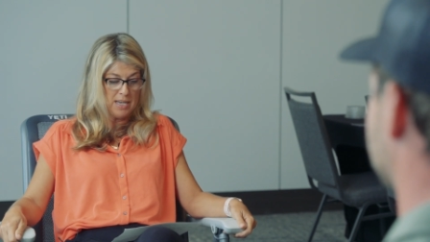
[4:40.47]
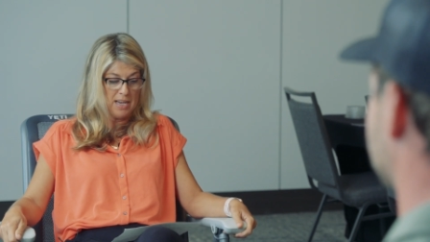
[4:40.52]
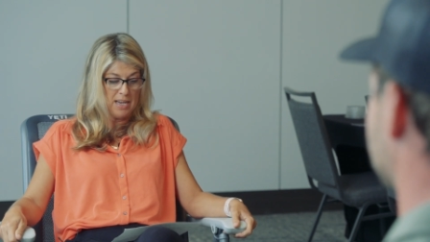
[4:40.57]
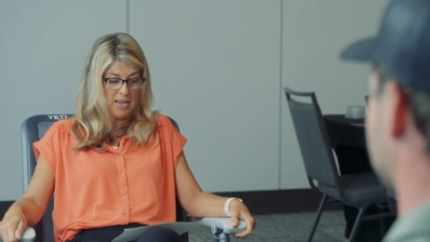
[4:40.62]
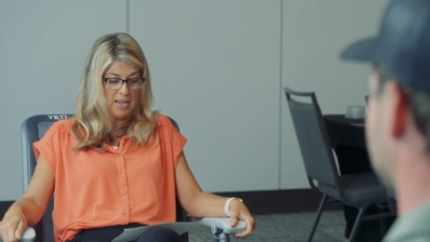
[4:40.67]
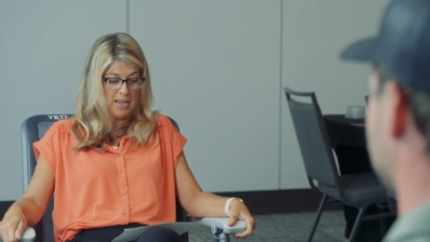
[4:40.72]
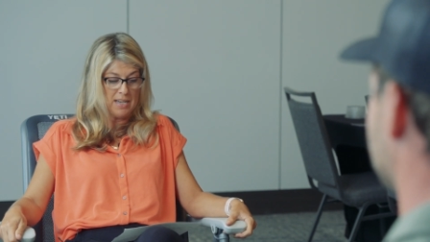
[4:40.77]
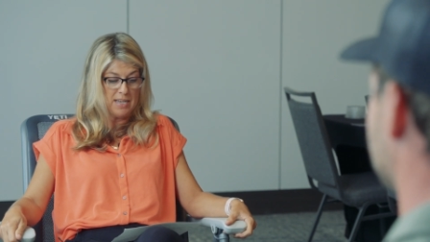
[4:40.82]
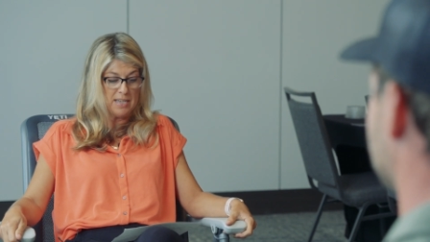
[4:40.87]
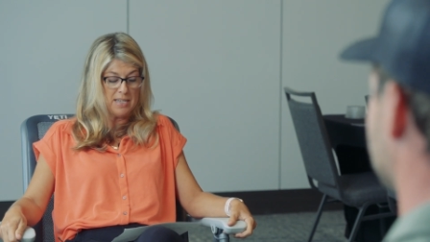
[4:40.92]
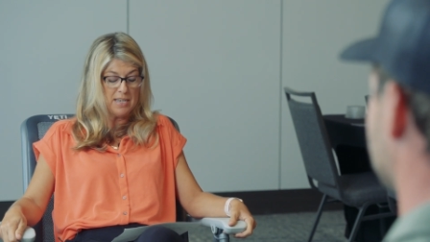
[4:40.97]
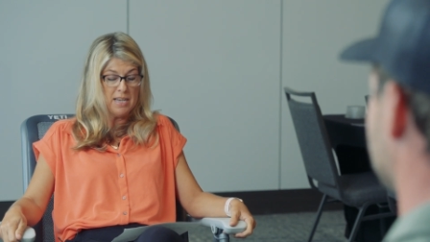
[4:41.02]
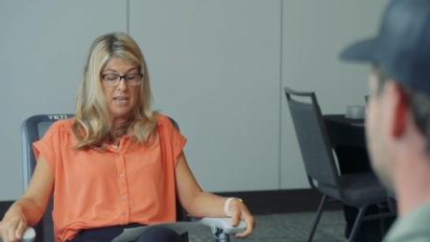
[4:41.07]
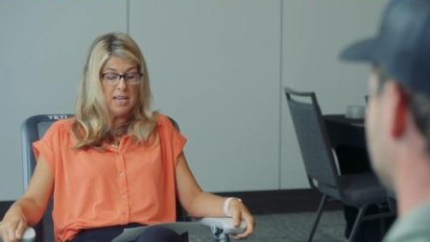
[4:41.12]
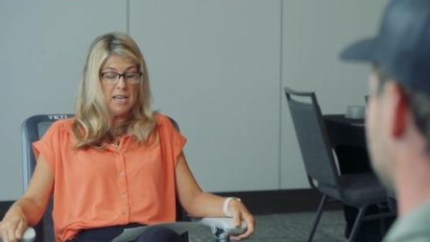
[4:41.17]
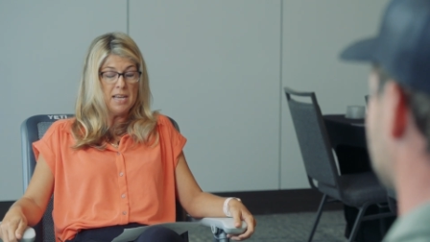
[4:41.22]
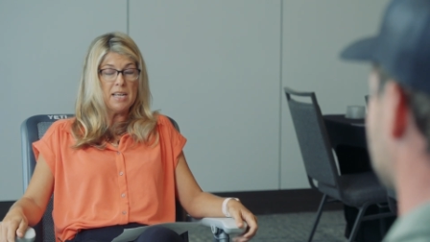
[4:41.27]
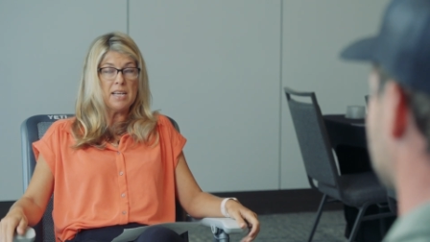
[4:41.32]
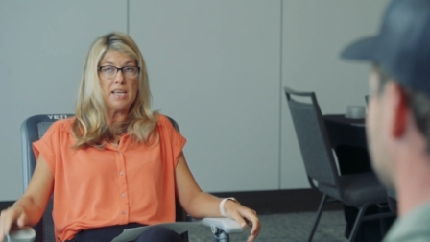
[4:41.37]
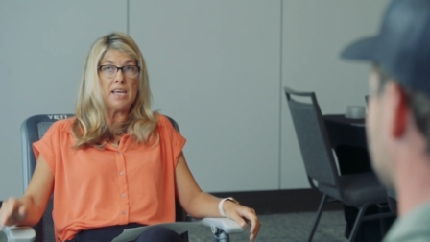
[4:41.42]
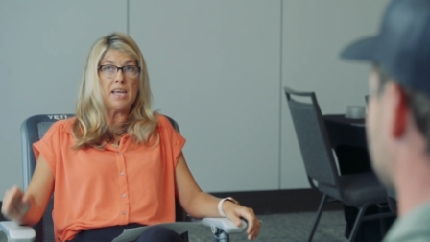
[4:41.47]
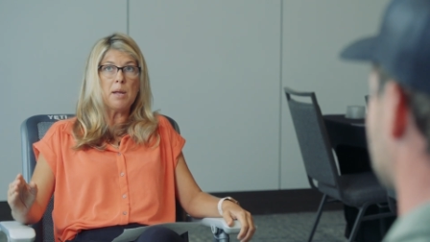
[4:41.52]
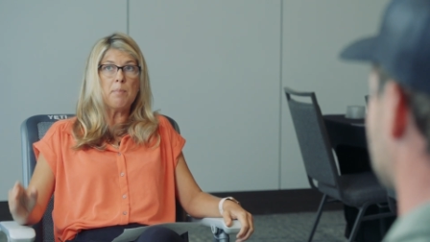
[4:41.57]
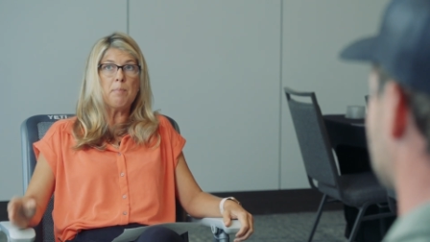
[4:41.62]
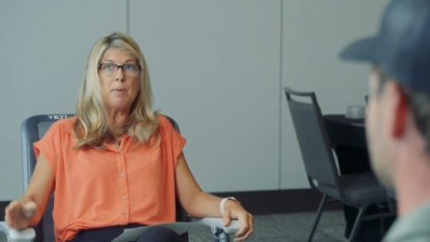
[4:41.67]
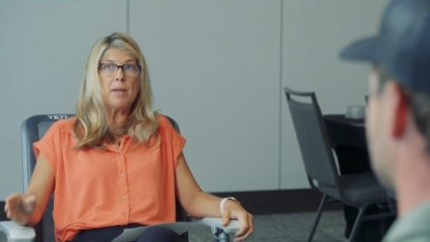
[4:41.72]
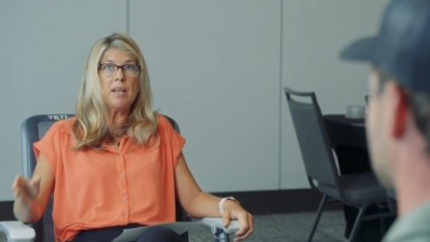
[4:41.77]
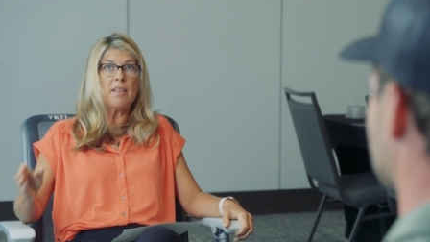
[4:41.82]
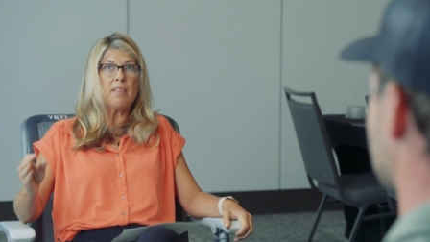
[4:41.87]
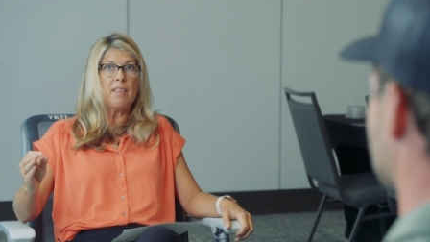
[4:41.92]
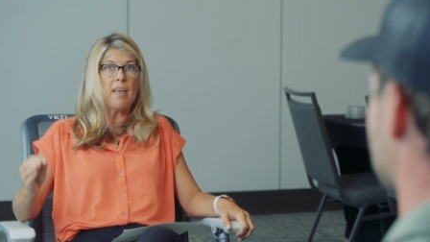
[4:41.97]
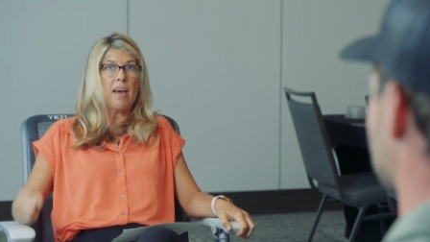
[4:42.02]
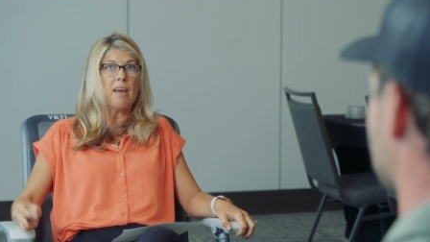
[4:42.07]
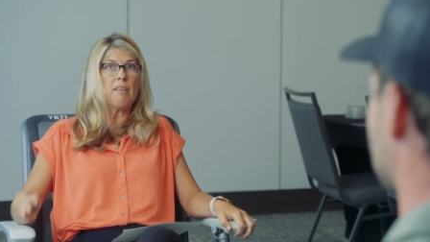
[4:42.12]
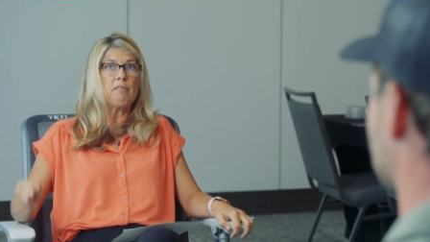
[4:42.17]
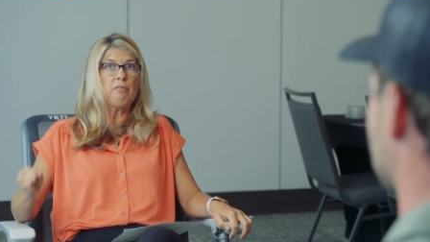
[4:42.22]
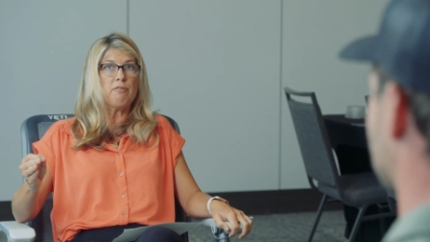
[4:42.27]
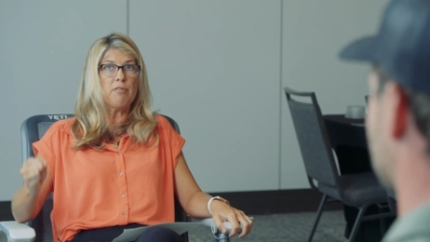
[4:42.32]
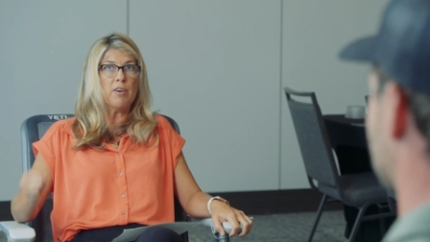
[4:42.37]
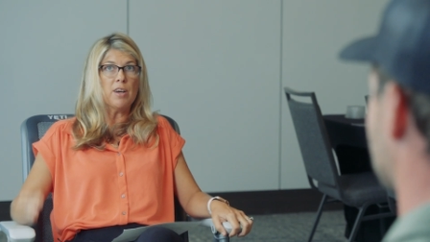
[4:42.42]
and keeping
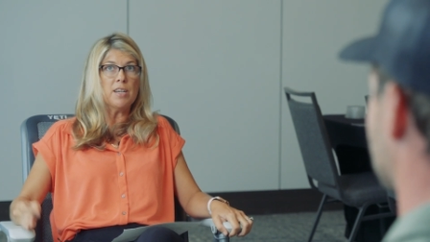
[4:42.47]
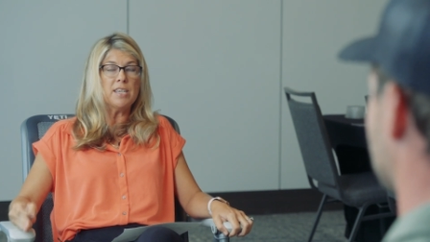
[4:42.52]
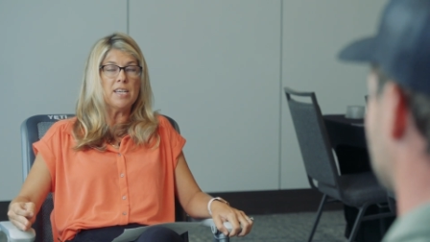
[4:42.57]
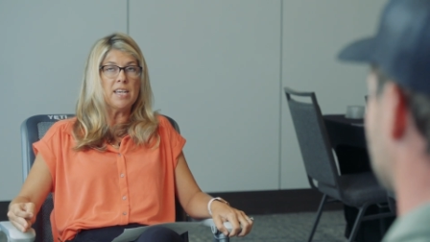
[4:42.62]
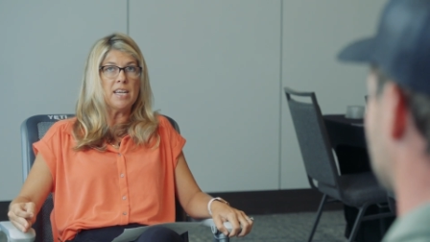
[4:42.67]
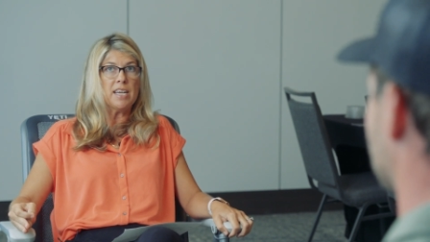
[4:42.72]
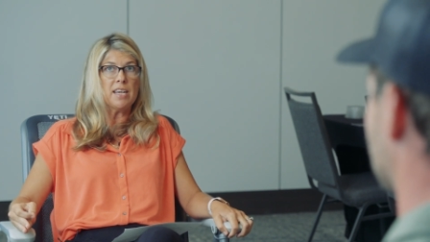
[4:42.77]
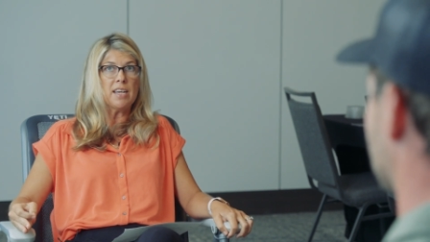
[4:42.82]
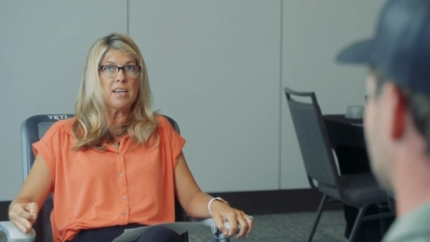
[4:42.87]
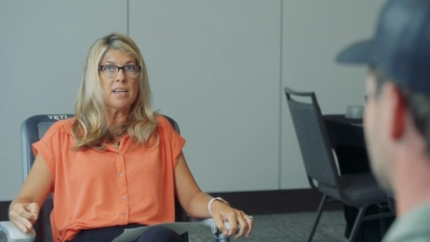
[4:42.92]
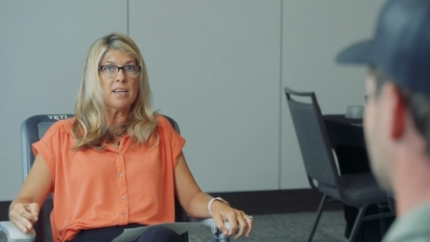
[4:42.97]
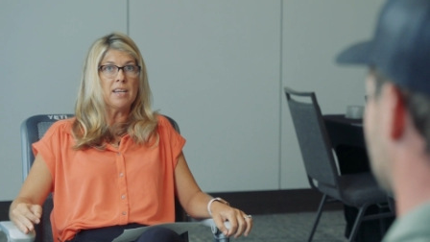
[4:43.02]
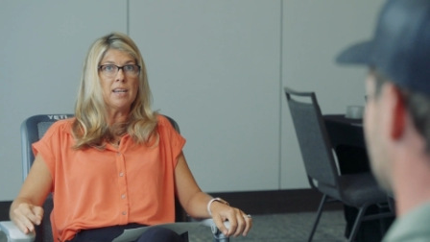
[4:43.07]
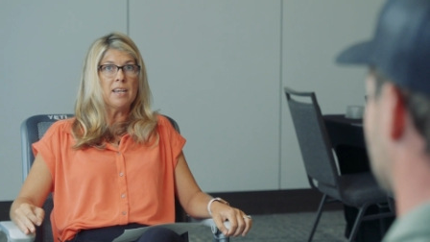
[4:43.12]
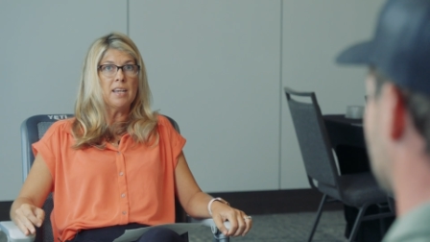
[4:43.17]
that funding